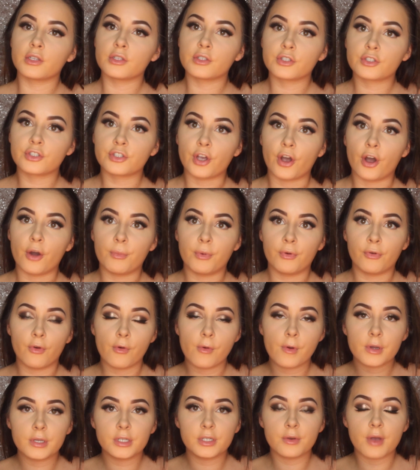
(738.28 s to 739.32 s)
So
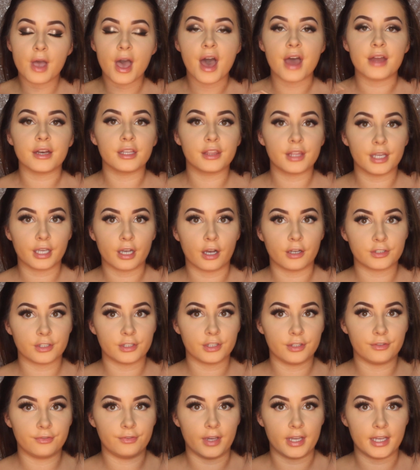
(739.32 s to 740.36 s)
before we do anything else
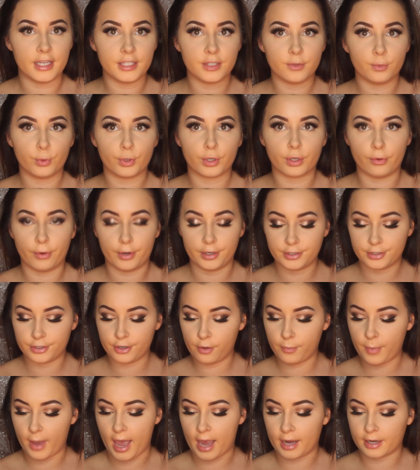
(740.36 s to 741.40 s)
on the face, we're going to
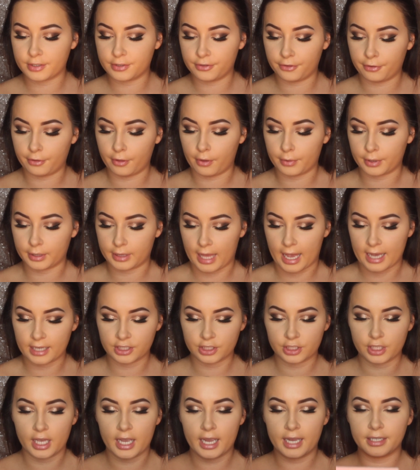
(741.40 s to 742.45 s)
go back to the lower
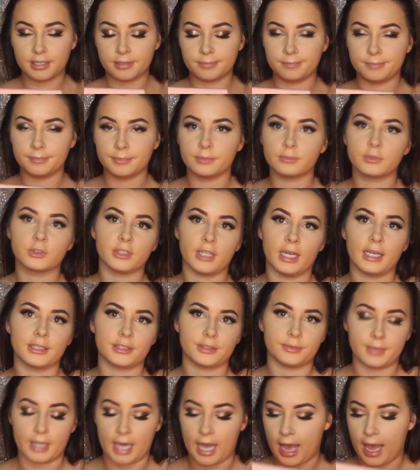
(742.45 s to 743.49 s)
lash line / the